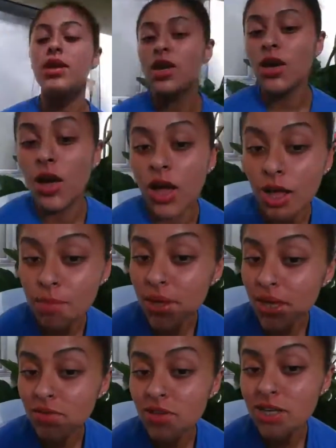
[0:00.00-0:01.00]
Yeah, I
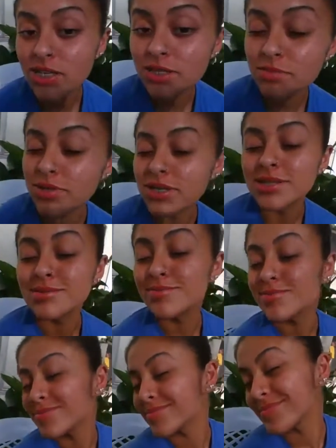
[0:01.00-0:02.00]
may have acne, but
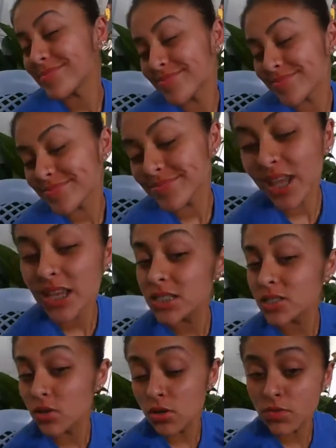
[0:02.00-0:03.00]
I
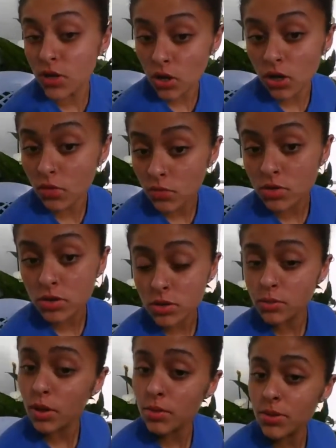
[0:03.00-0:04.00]
still feel
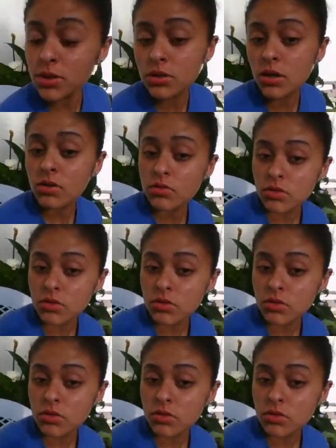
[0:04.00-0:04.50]
confident about myself.